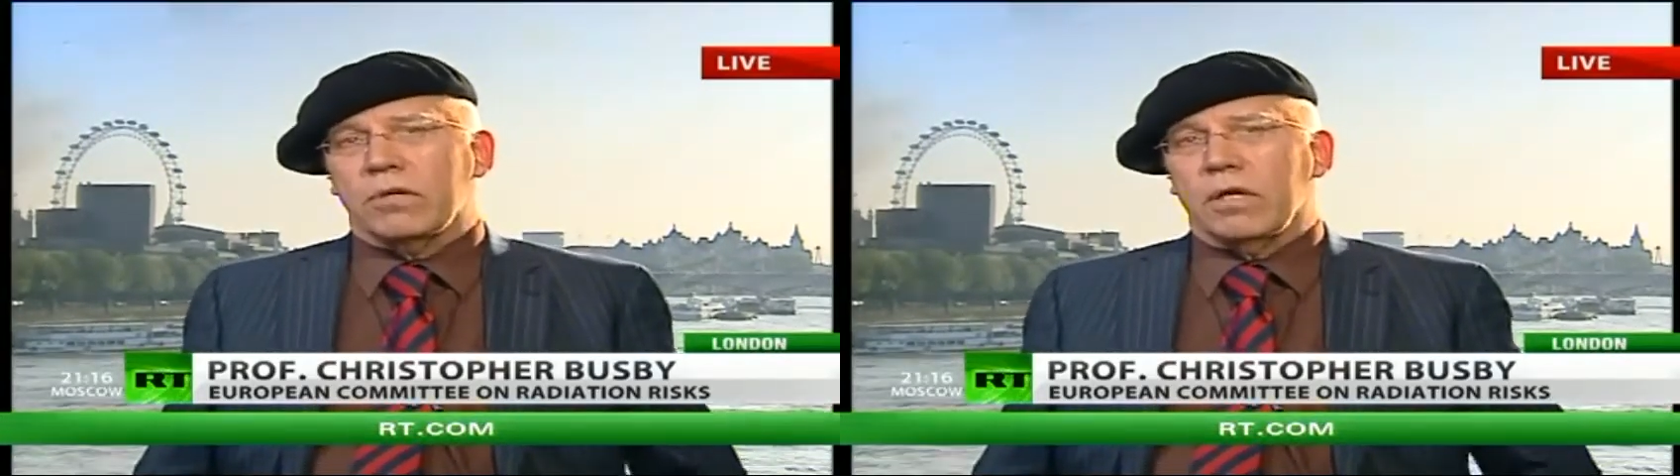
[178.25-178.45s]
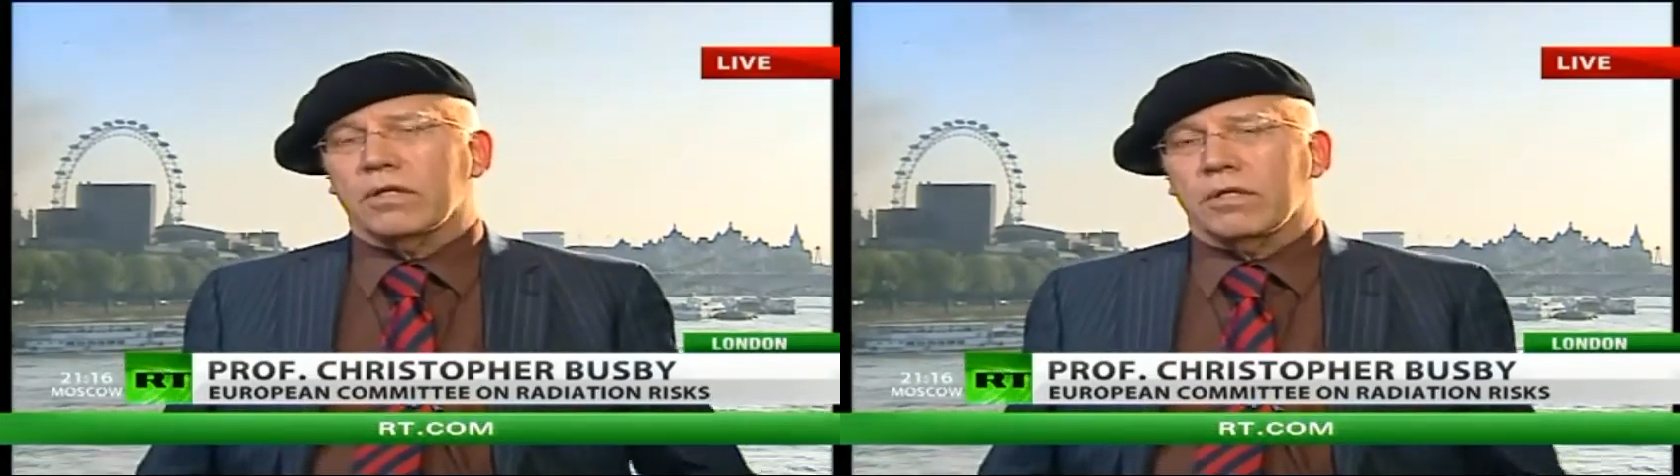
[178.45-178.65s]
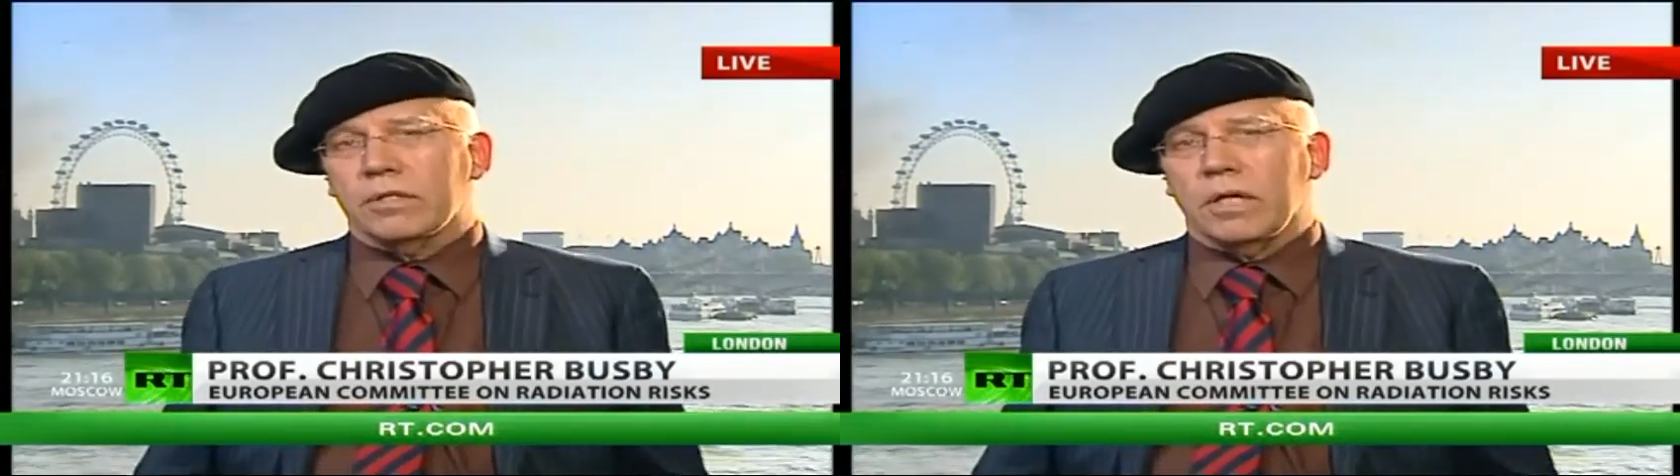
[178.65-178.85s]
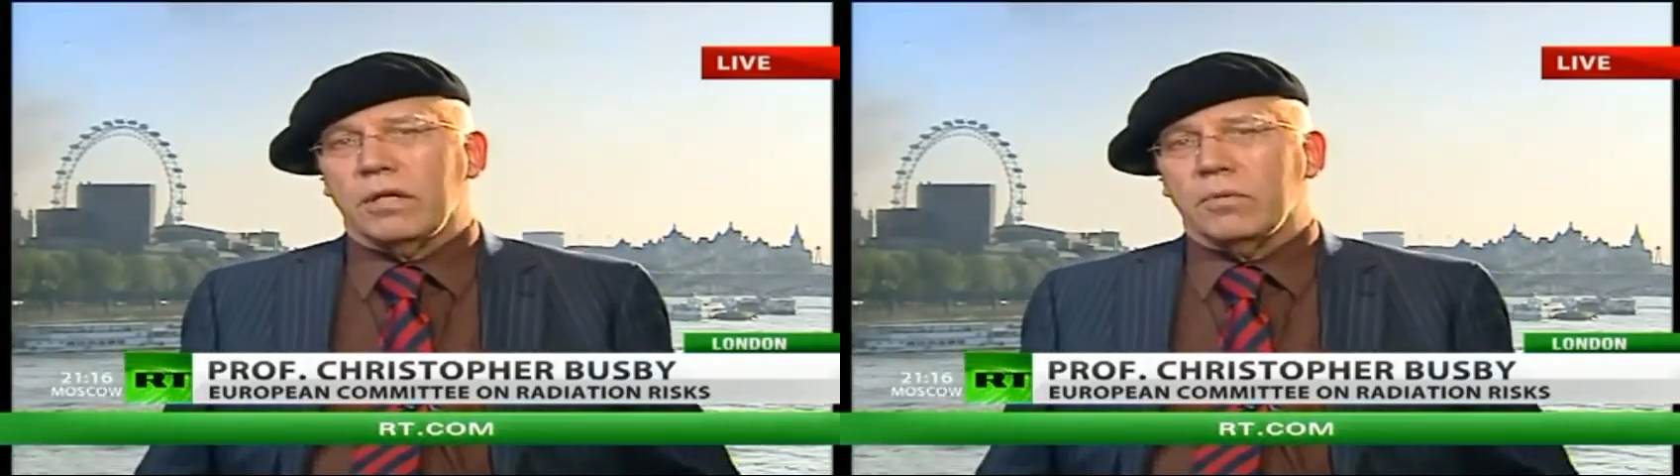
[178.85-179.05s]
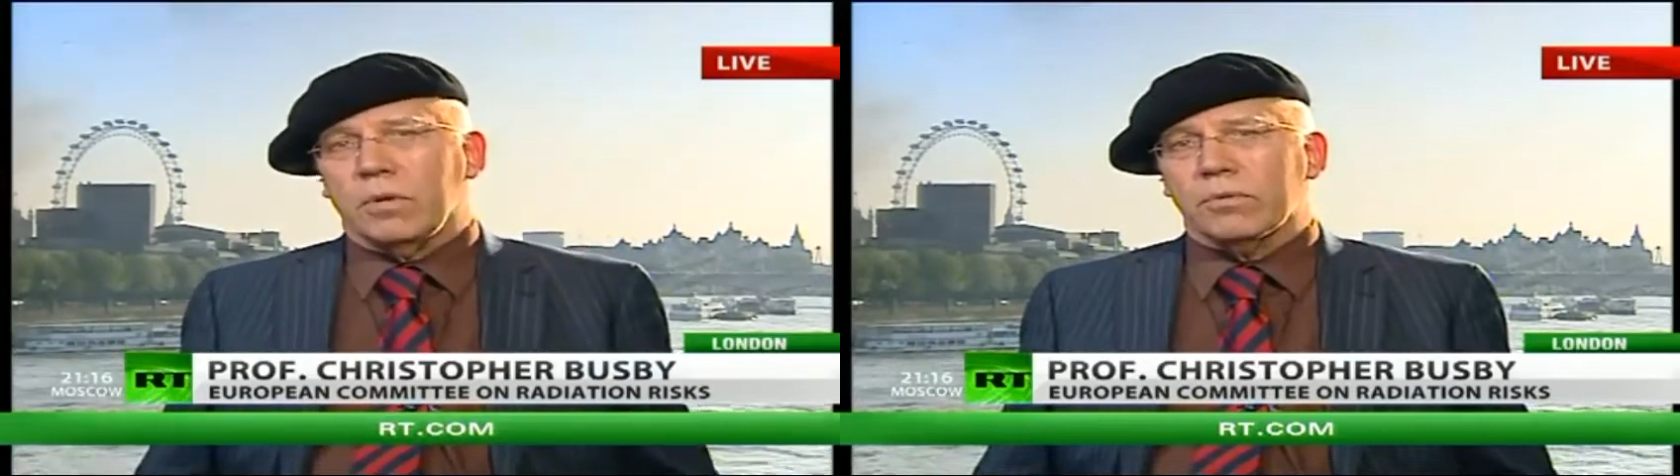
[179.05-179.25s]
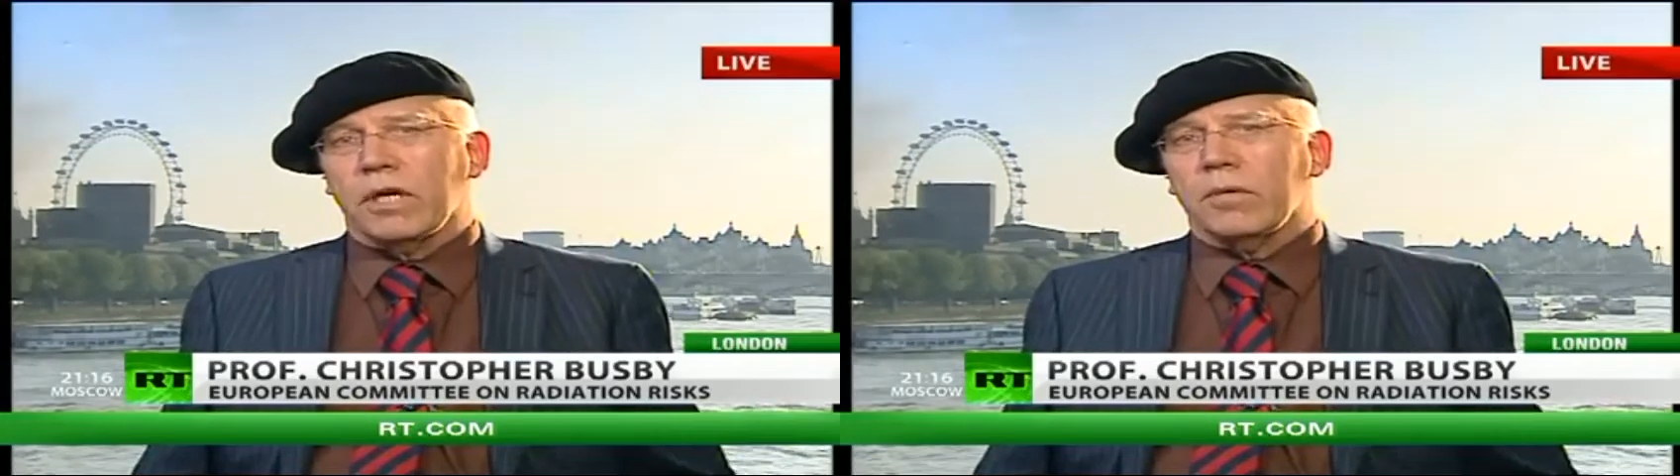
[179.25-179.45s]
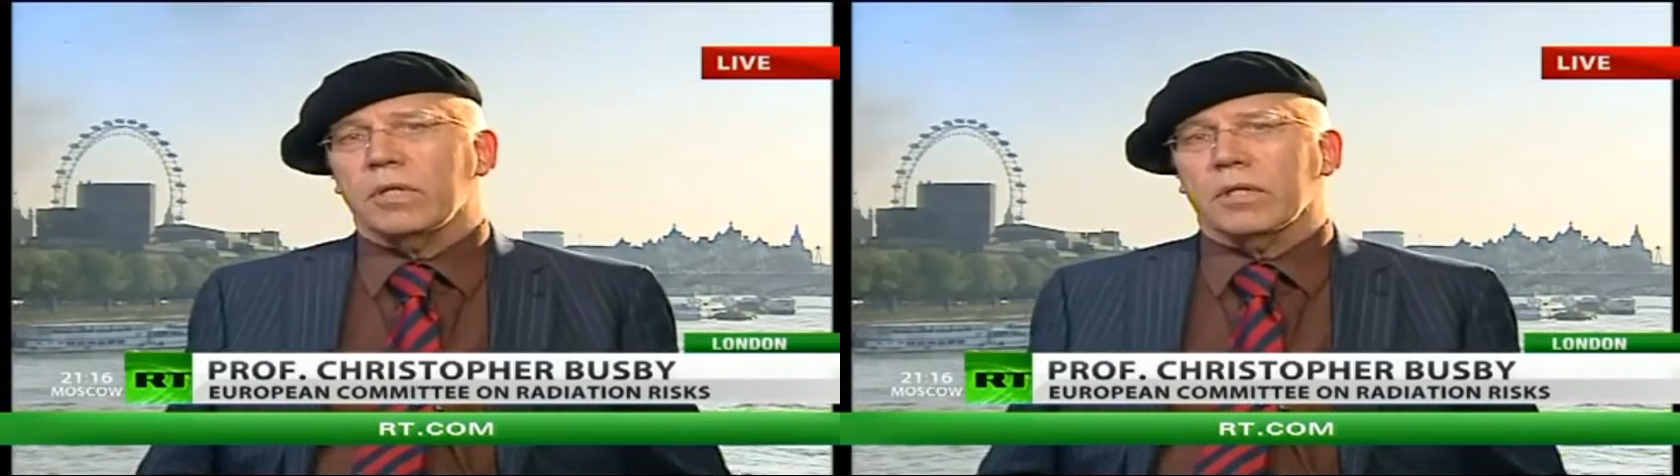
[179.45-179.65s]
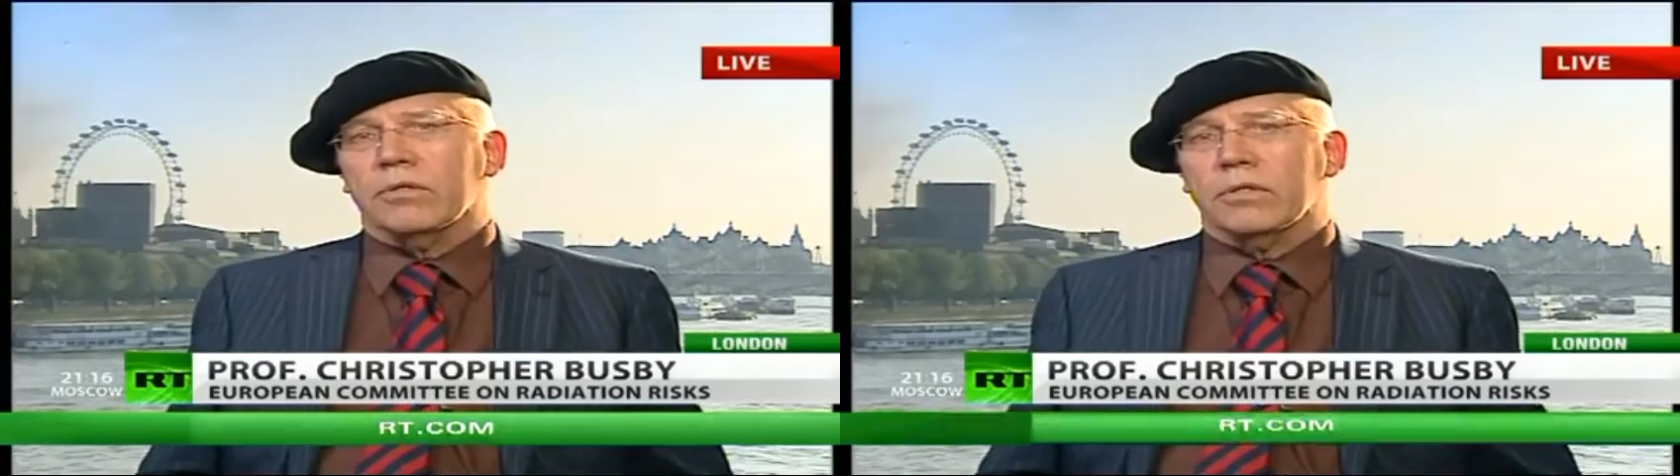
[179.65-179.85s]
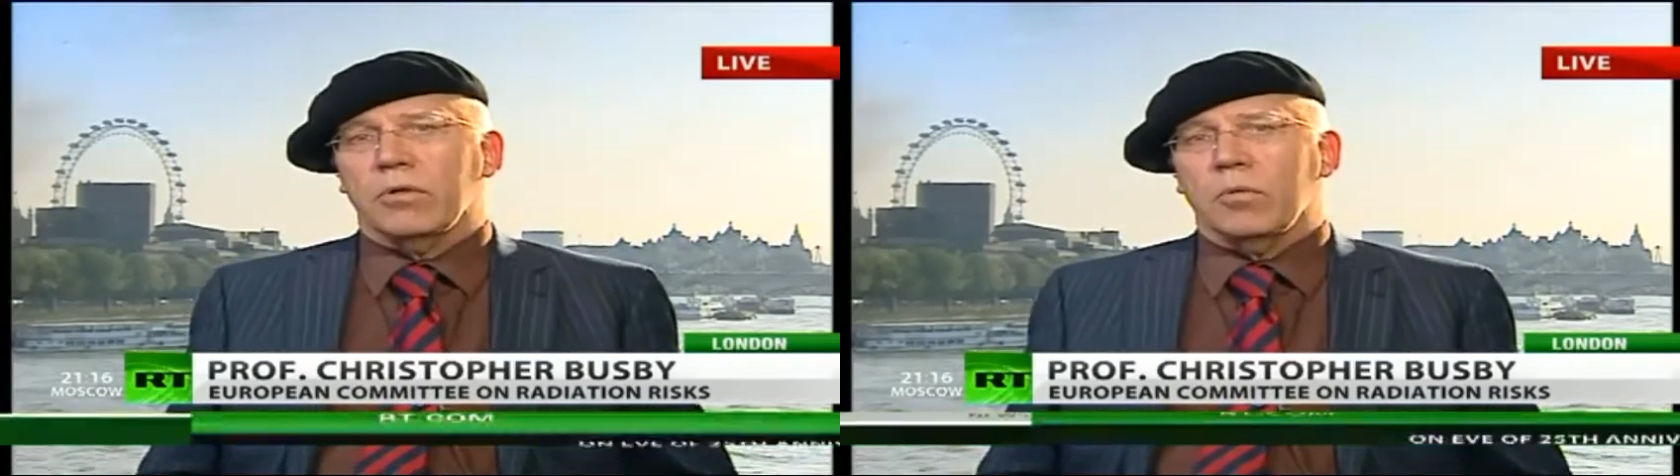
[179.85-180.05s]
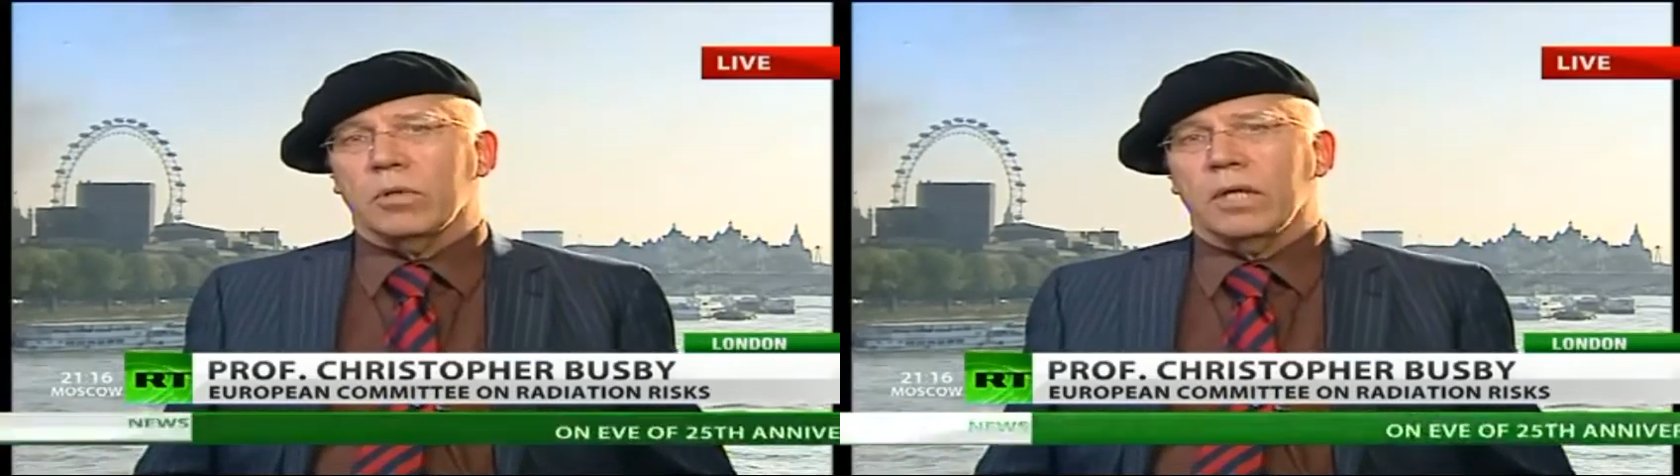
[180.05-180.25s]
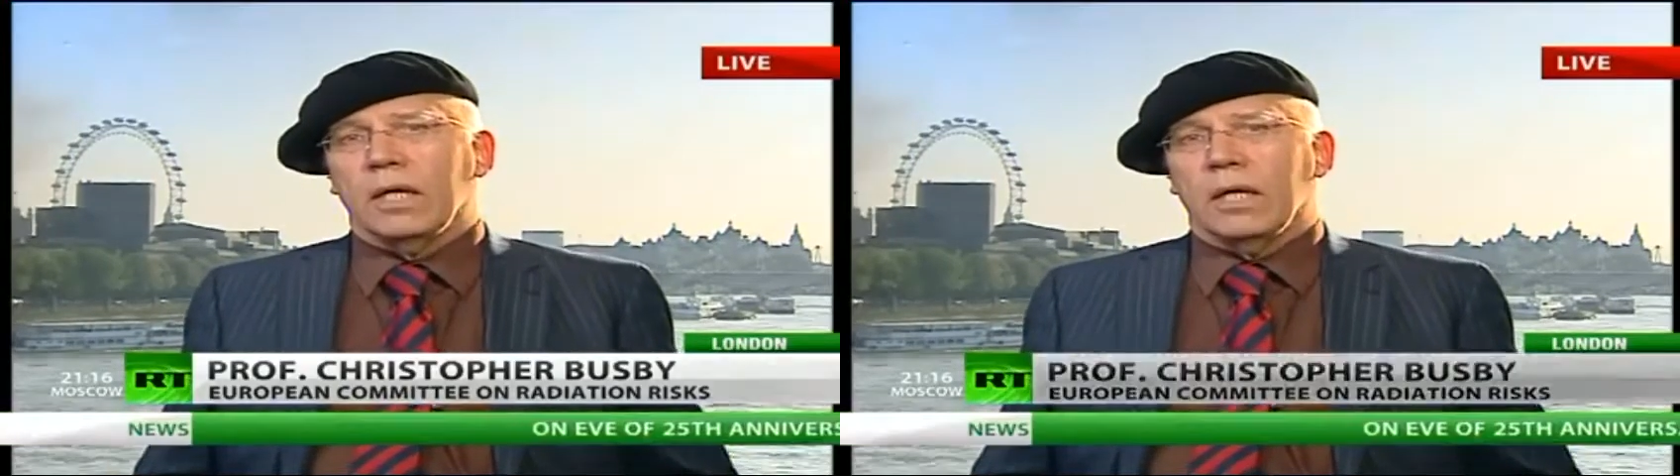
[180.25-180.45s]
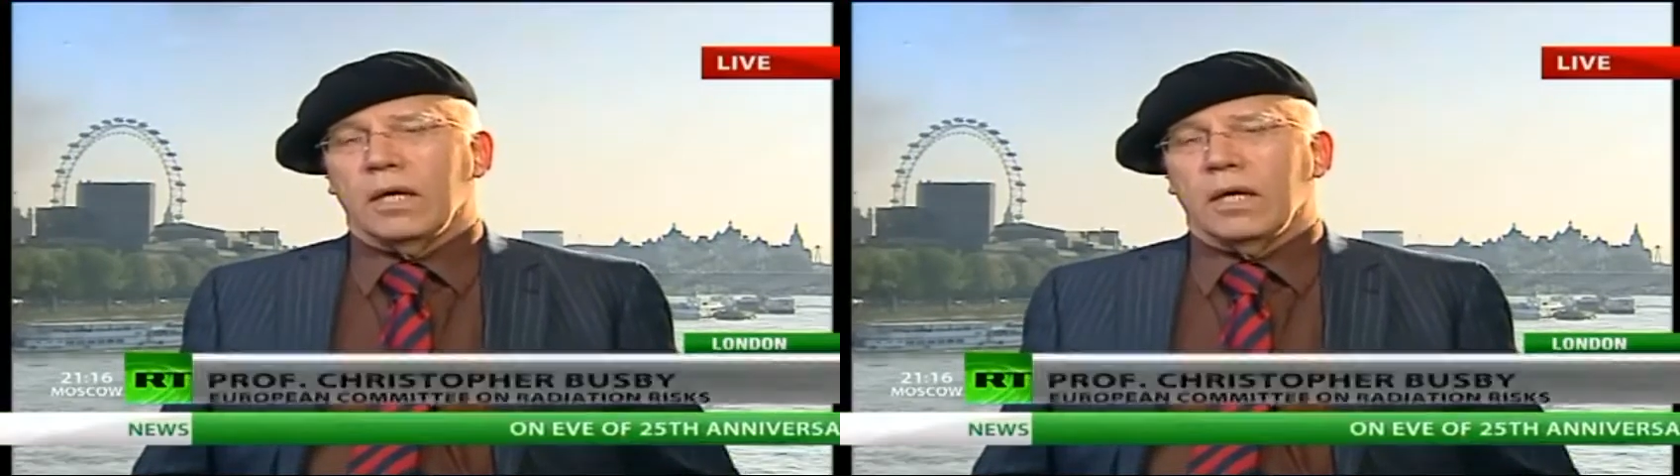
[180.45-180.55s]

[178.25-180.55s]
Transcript: try and contain what was happening at Chernobyl,